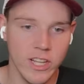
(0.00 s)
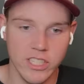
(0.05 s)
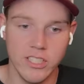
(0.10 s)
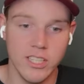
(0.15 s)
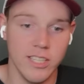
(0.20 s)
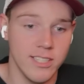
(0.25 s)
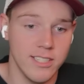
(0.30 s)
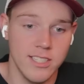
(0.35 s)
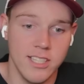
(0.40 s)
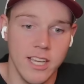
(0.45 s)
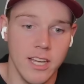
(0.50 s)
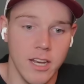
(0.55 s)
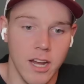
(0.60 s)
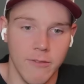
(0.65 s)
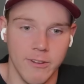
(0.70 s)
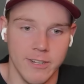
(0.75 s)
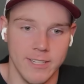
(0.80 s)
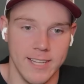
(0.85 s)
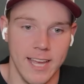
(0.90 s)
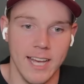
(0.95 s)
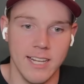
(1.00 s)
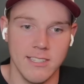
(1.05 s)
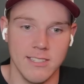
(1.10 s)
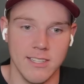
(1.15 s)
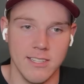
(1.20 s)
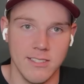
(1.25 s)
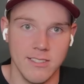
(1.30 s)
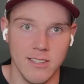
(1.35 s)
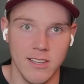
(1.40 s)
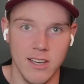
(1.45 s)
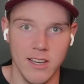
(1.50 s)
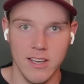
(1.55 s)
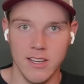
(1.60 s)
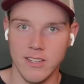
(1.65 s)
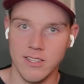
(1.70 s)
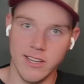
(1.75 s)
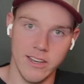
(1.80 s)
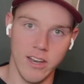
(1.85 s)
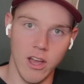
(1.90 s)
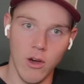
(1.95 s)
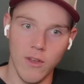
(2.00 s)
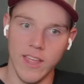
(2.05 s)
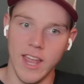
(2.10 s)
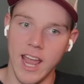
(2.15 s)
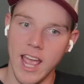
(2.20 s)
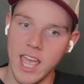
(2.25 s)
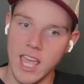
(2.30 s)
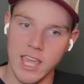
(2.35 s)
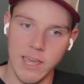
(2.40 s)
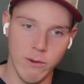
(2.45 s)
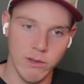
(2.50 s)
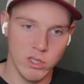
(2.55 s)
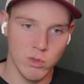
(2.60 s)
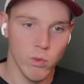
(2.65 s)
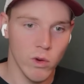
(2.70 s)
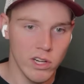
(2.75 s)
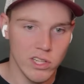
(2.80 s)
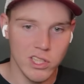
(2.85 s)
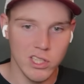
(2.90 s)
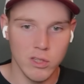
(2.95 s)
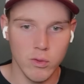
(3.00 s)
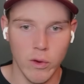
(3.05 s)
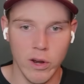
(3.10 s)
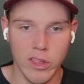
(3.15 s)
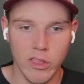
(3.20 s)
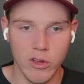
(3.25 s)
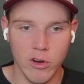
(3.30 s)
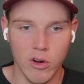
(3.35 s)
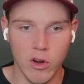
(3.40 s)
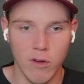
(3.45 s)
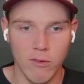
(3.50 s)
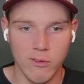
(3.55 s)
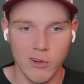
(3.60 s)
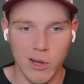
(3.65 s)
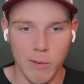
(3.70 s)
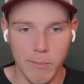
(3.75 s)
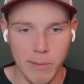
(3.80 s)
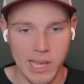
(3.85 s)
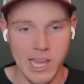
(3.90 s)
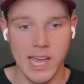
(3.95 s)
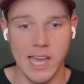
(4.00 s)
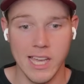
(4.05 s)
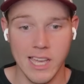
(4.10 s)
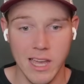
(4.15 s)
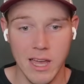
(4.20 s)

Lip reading: didn't see enough at Texas to know that, hey, he was worth the 23rd overall pick.